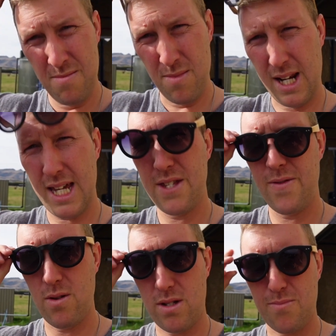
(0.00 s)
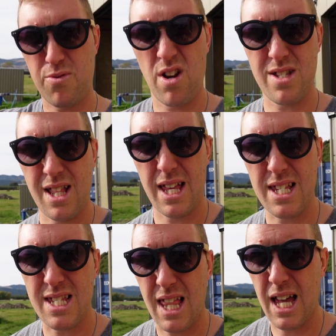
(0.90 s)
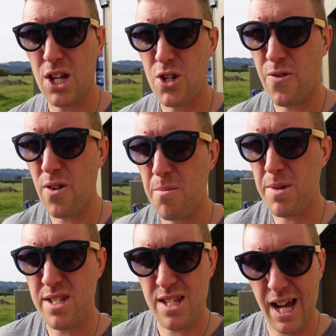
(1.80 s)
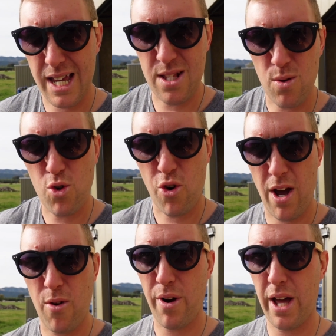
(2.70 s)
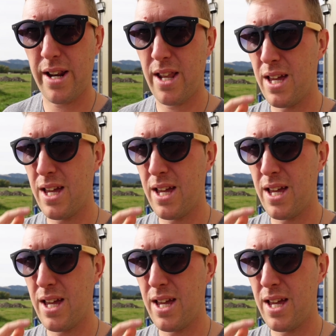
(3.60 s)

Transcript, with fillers: My legs feel surprisingly sluggish from yesterday's little trail run